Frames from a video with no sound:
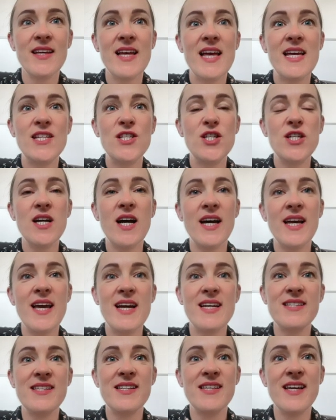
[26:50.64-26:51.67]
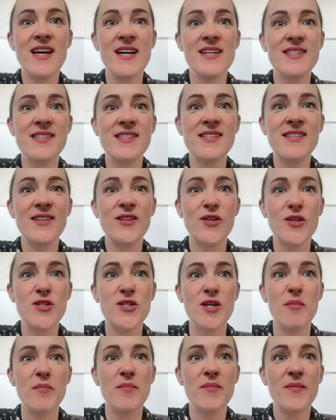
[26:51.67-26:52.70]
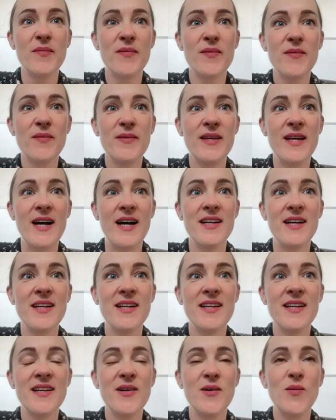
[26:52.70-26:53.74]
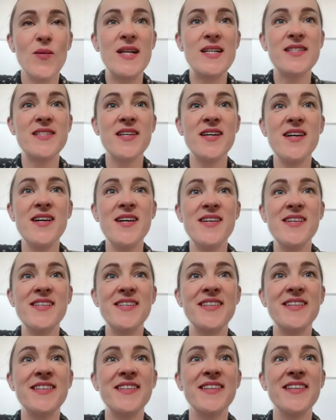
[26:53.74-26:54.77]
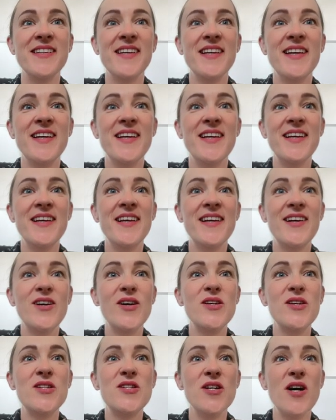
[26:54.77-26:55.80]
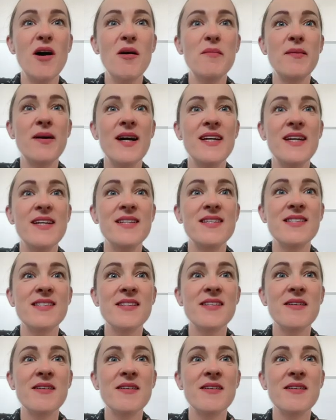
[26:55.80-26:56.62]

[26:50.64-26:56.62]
Gises. Good job. Yeah. Well done. Good job, guys.